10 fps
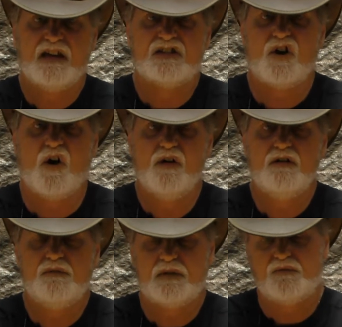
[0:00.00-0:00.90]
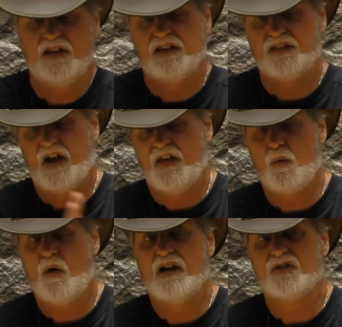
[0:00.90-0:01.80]
it's on, if you flick it the other
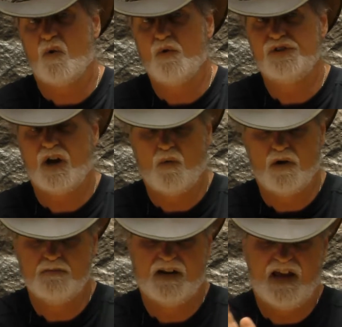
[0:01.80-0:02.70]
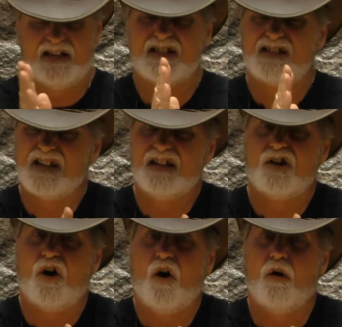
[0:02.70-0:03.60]
way it's also on, but it has a
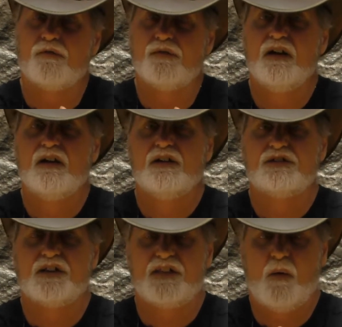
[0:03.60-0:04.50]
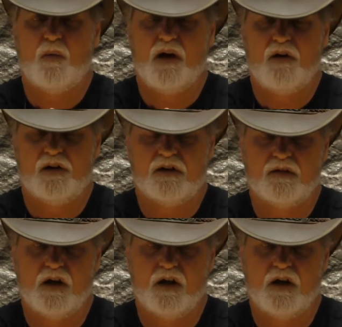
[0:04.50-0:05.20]
center off. So that way I can